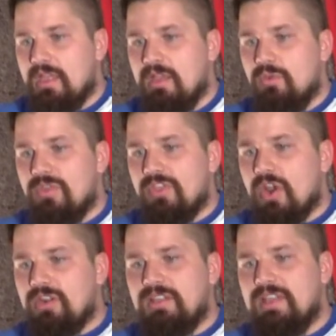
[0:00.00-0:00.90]
With
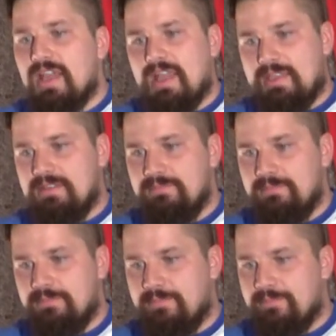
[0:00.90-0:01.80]
Arcanine,
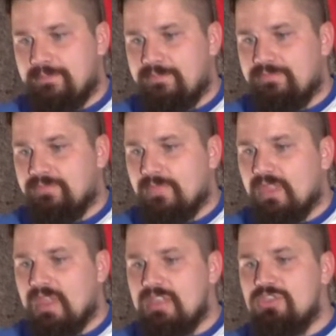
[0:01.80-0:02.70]

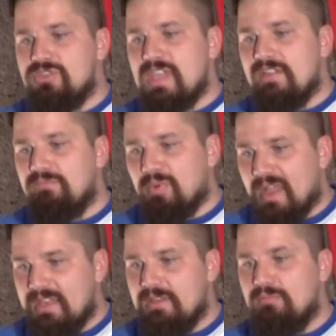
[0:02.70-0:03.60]
it used to have
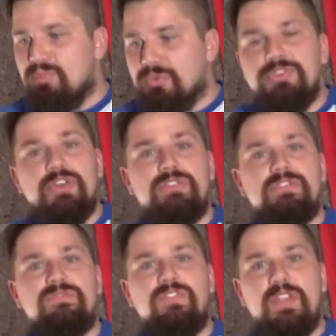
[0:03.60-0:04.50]
Bite and Bulldoze
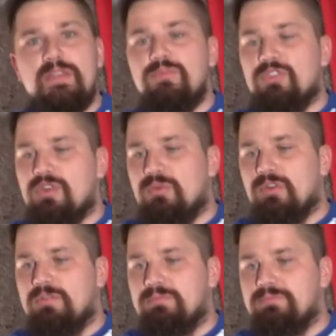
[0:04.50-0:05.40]
and
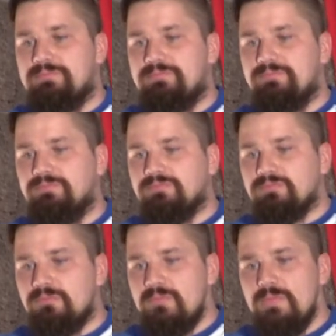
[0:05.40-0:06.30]
Flamethrower,
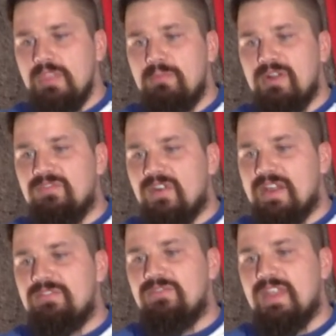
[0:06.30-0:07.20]
but
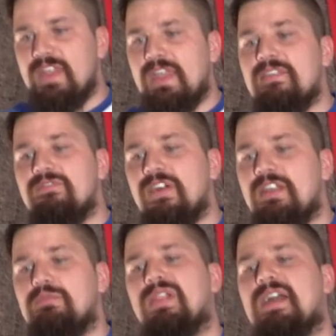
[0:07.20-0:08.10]
Fire Fang and Fire
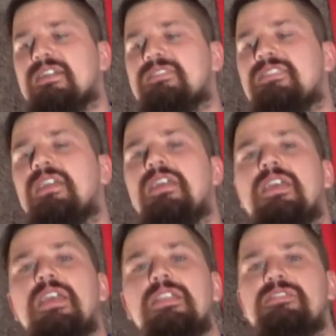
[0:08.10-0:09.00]
Blast,
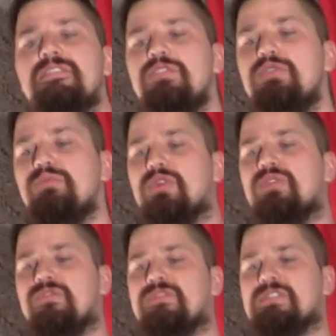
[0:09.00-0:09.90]
its new
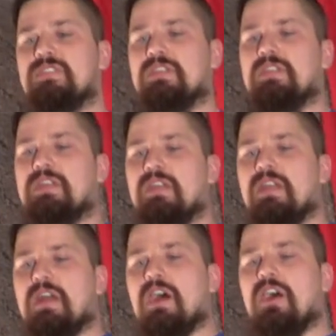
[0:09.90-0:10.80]
moves,
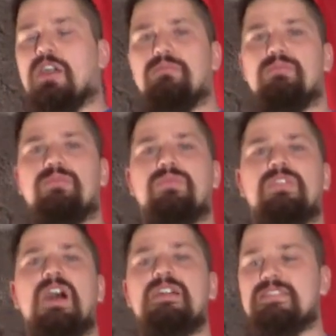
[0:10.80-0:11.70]
are
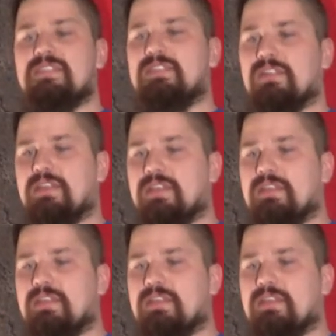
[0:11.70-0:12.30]
constantly